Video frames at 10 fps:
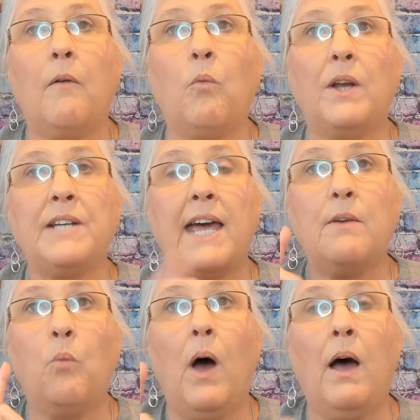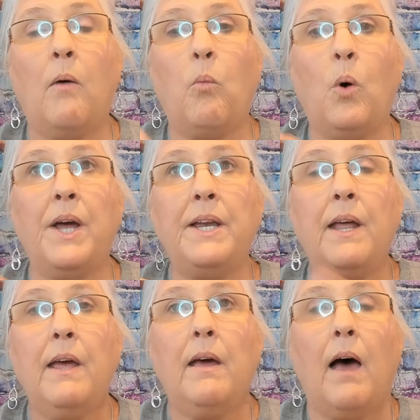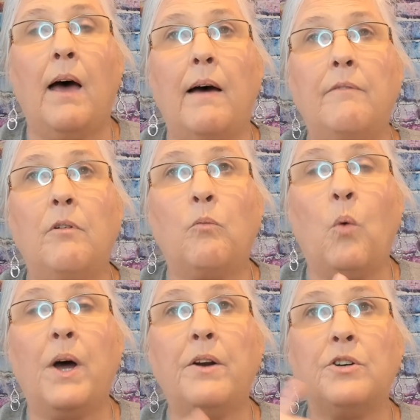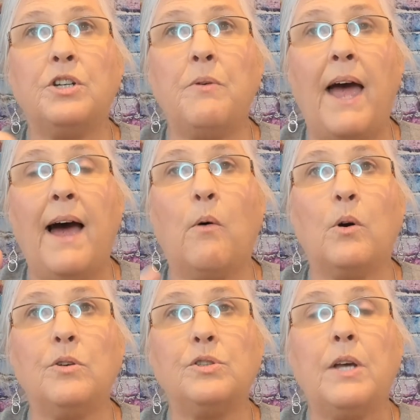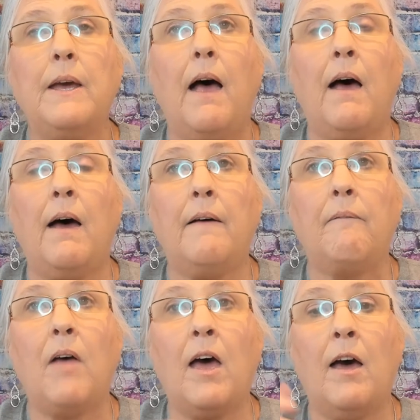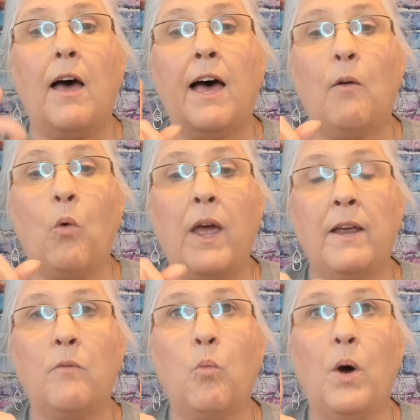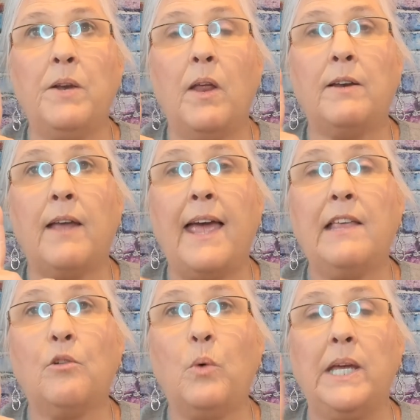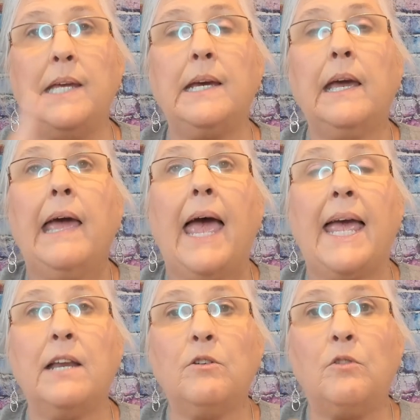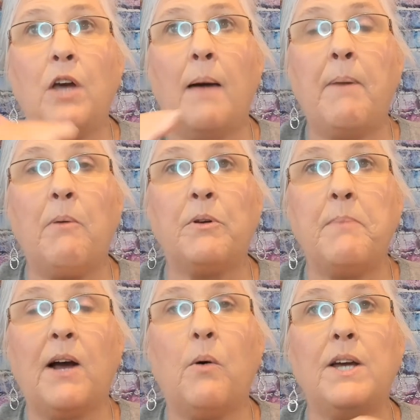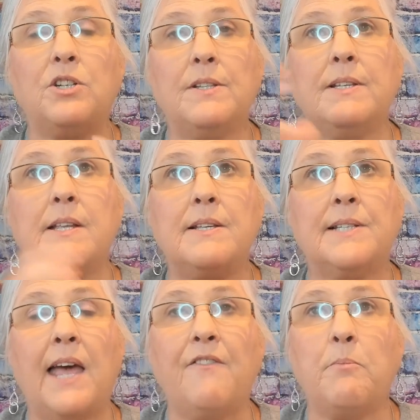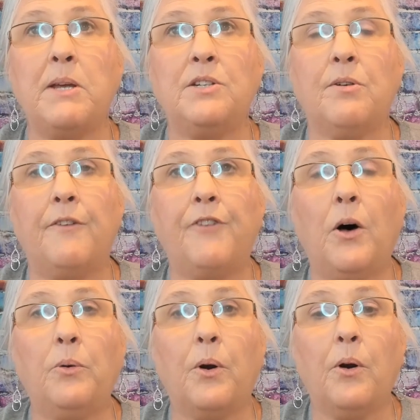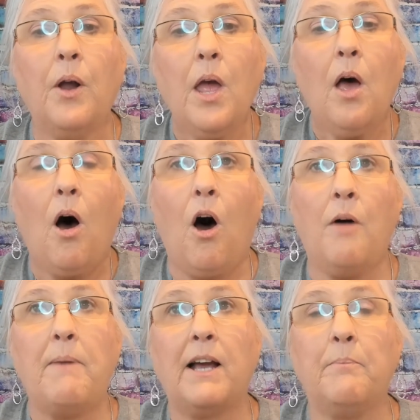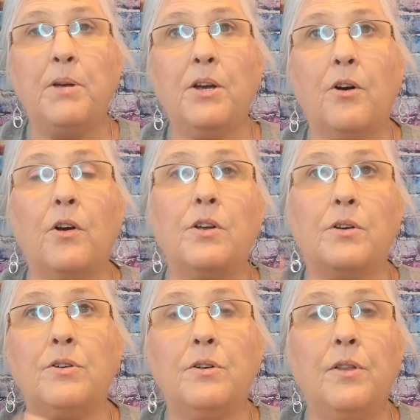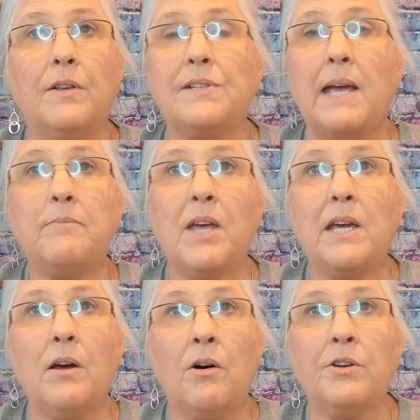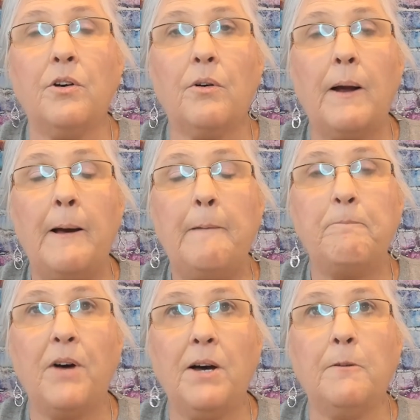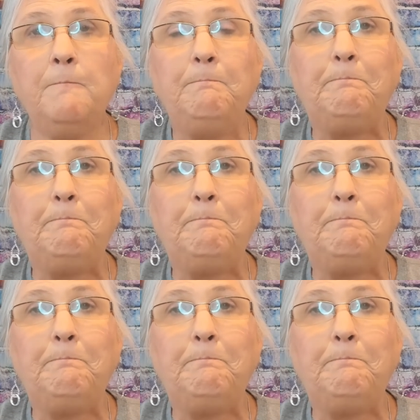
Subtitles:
take 1 or 2 hours in one day of the week and come up with my questions and then save them into a folder on my computer. You can do the same thing on your phone.